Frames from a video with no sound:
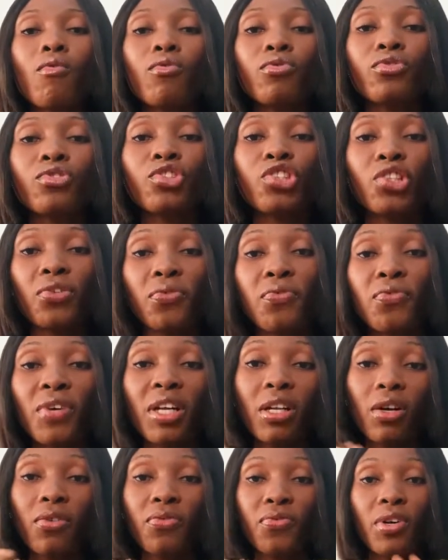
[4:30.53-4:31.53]
she
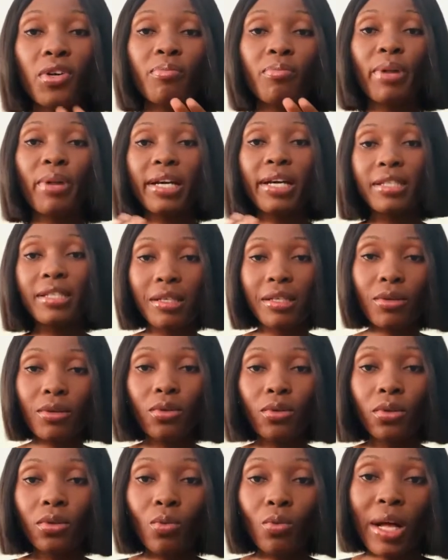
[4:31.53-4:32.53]
fell off a
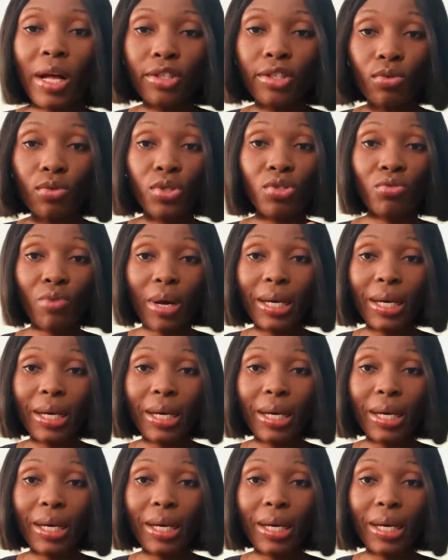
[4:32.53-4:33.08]
bicycle while she was